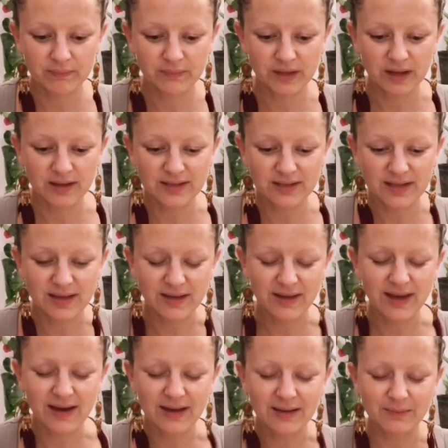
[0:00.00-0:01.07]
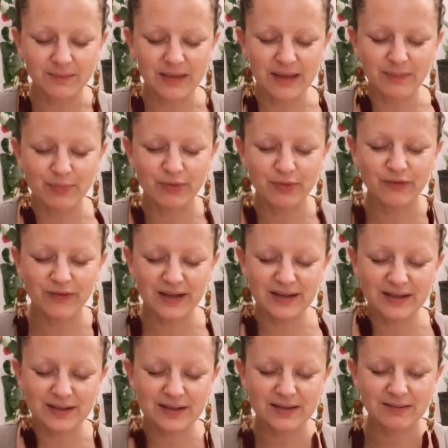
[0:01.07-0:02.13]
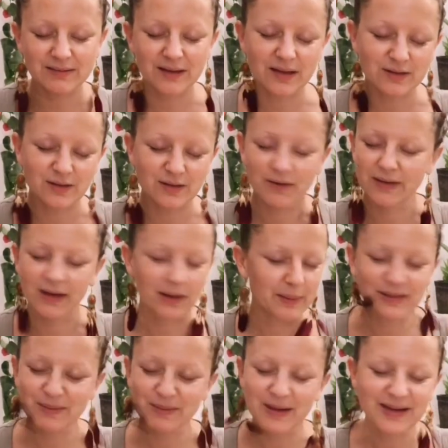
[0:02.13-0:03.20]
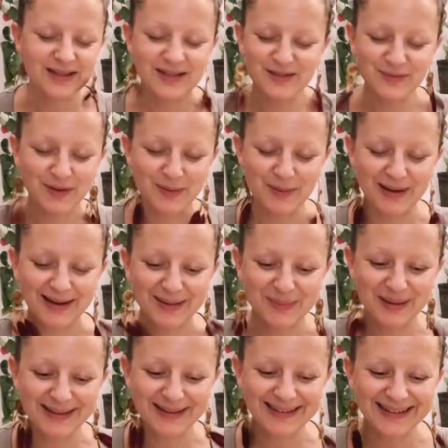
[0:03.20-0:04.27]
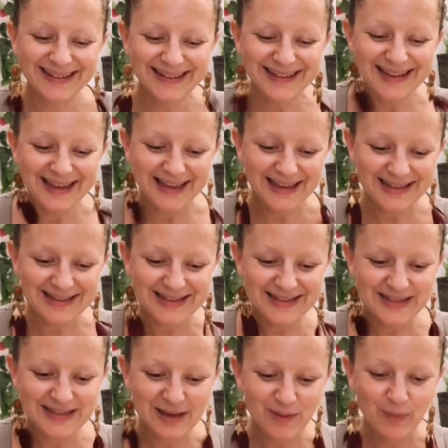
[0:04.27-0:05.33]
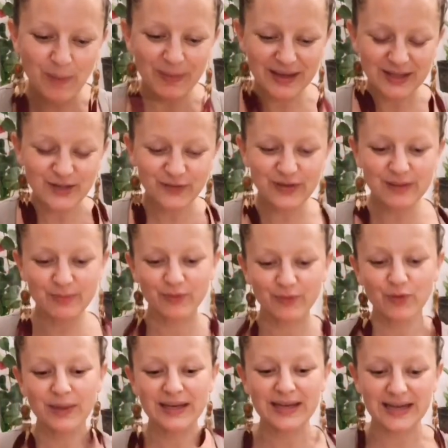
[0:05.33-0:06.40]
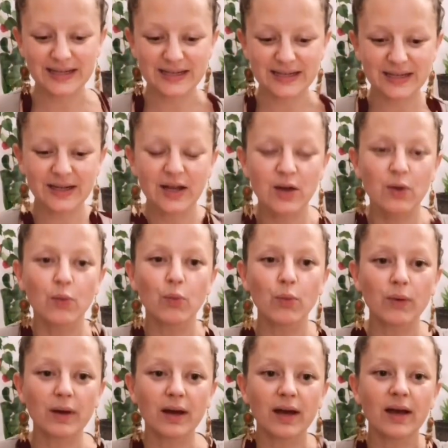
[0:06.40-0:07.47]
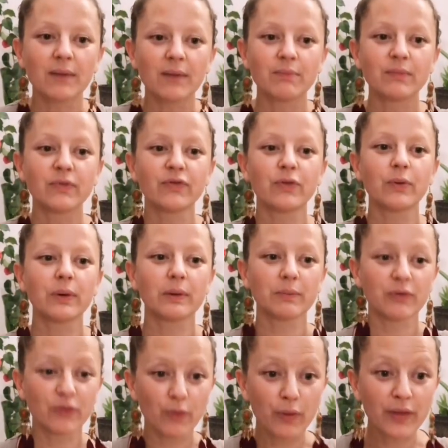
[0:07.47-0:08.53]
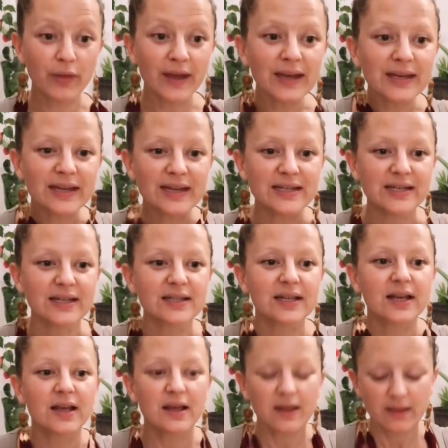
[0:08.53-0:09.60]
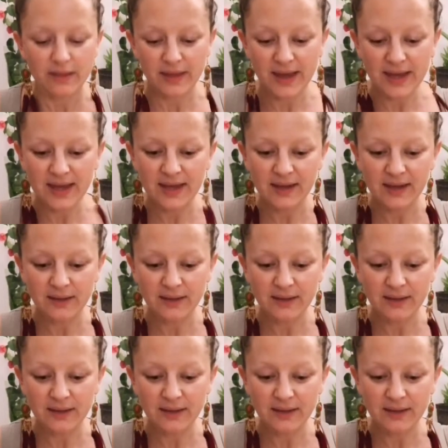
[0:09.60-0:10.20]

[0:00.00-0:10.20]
say that, it prevents, I don't think I'm explaining this very well, am I? It's when we interfere before we need it, before they need it, they,